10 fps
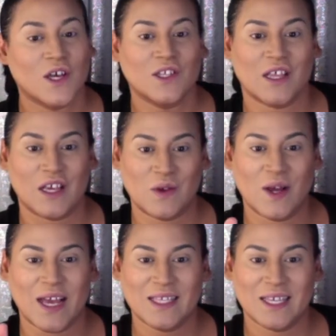so that you
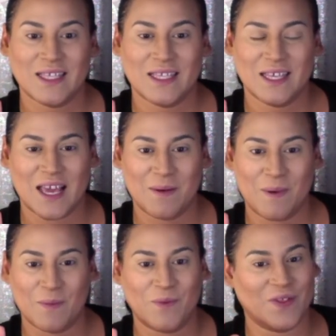guys could keep
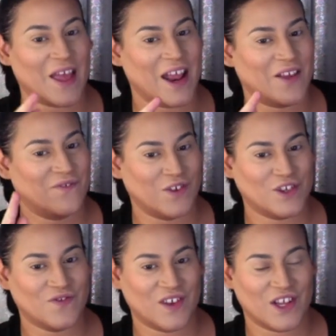up with any
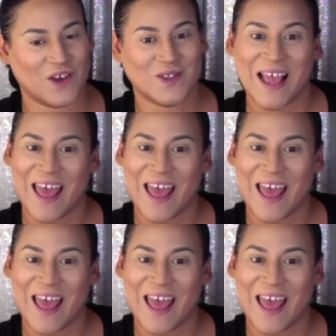future videos